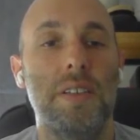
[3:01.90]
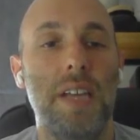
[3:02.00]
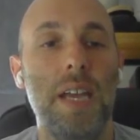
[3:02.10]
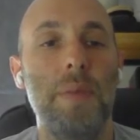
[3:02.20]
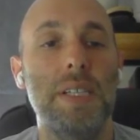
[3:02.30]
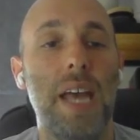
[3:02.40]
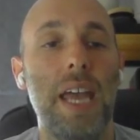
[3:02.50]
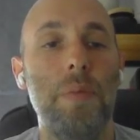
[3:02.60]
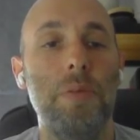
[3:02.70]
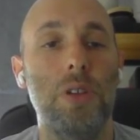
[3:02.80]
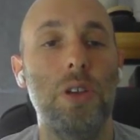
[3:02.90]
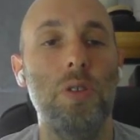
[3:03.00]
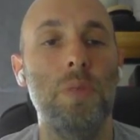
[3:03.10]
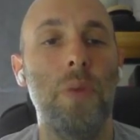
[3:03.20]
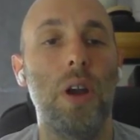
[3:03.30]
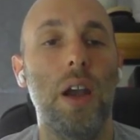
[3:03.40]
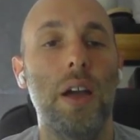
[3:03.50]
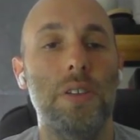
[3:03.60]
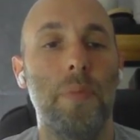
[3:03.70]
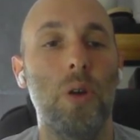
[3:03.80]
the team is able to use
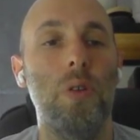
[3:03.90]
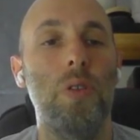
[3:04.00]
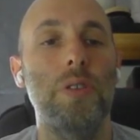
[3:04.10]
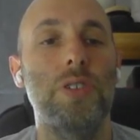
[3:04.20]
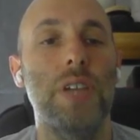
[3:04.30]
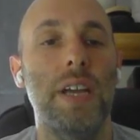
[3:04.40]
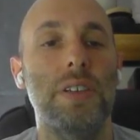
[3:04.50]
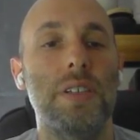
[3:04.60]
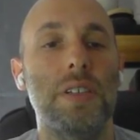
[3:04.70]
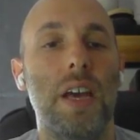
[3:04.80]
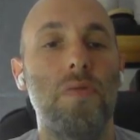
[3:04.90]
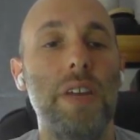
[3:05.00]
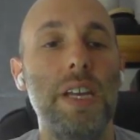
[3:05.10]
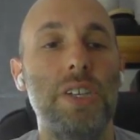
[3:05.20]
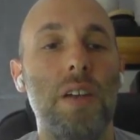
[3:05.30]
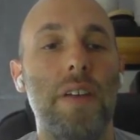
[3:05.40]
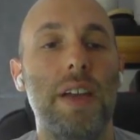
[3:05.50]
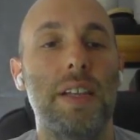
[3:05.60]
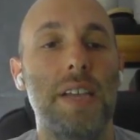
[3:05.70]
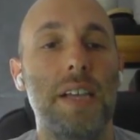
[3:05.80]
Modeler to model those changes and
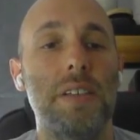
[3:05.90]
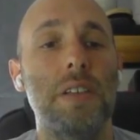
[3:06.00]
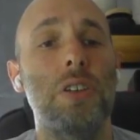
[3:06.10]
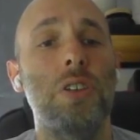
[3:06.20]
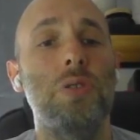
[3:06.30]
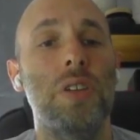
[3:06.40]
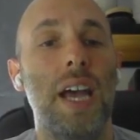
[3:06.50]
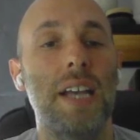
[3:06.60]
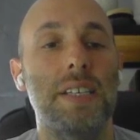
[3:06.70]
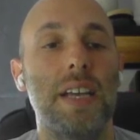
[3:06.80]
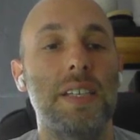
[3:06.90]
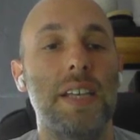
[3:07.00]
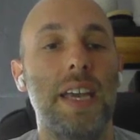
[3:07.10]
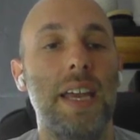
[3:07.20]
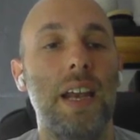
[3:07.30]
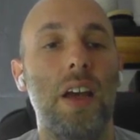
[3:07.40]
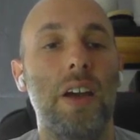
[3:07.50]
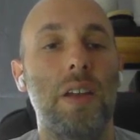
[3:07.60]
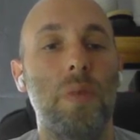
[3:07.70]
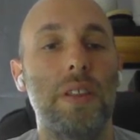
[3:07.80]
regenerate the test execution assets in
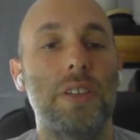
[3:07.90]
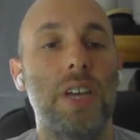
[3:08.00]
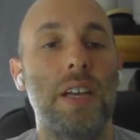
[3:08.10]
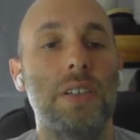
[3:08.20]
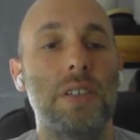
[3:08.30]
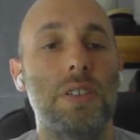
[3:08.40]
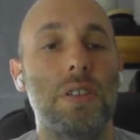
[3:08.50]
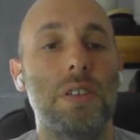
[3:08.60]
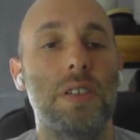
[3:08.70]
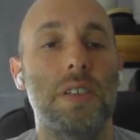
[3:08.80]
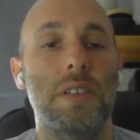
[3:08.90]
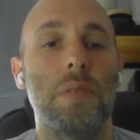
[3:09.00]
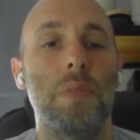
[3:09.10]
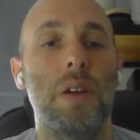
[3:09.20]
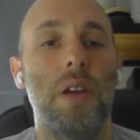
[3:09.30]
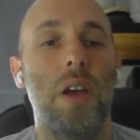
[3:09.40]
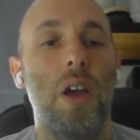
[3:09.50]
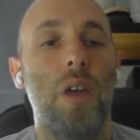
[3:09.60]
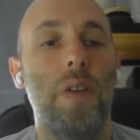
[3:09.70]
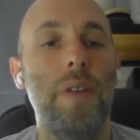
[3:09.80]
line with the changes to the system.
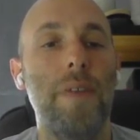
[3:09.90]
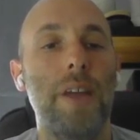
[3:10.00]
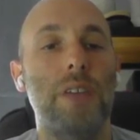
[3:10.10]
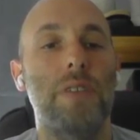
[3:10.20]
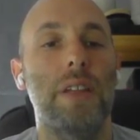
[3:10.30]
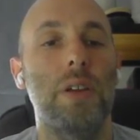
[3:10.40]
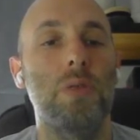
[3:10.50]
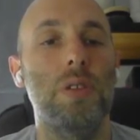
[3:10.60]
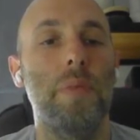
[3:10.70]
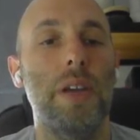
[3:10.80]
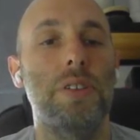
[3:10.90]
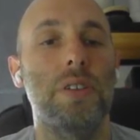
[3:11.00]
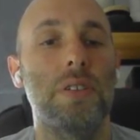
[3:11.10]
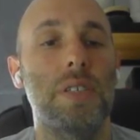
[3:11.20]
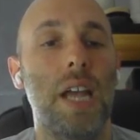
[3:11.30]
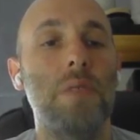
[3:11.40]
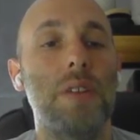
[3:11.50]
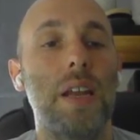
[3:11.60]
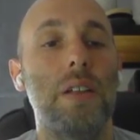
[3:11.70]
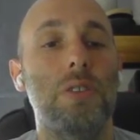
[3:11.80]
Refactoring the automation sounds
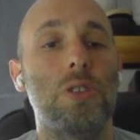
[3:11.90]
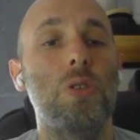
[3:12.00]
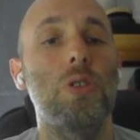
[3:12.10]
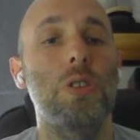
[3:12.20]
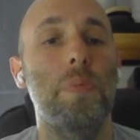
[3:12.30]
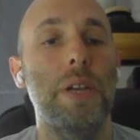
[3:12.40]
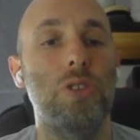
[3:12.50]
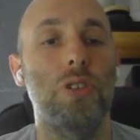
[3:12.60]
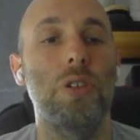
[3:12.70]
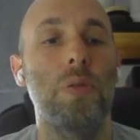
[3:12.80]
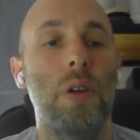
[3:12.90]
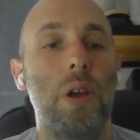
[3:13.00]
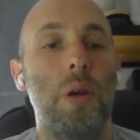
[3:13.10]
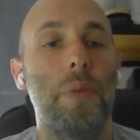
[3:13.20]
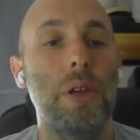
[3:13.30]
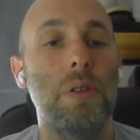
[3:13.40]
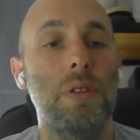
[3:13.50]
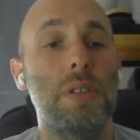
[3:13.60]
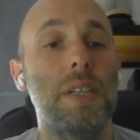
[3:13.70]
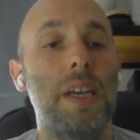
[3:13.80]
a little too good to be true, but you
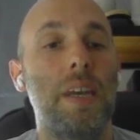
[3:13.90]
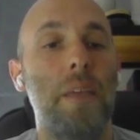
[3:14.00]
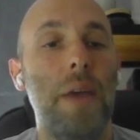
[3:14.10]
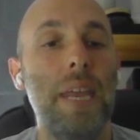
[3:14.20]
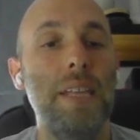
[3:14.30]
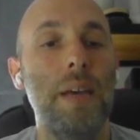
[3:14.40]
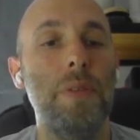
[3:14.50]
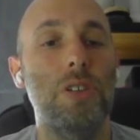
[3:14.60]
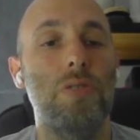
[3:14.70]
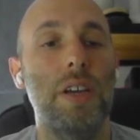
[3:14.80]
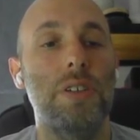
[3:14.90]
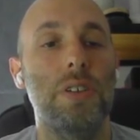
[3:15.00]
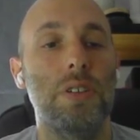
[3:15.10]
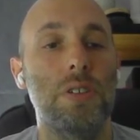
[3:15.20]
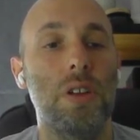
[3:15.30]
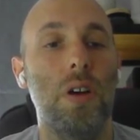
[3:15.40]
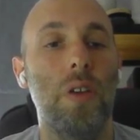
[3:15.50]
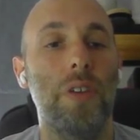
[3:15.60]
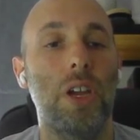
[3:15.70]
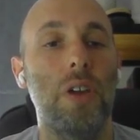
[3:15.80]
can see many demonstrations
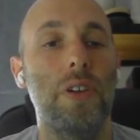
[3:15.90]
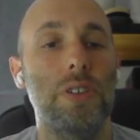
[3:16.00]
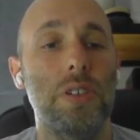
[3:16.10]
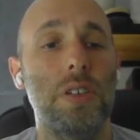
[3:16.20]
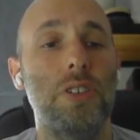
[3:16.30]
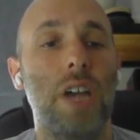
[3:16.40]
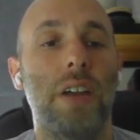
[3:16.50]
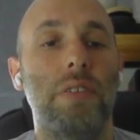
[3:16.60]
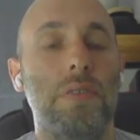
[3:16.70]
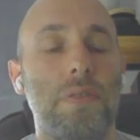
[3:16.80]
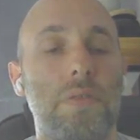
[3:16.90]
on the Curiosity channel.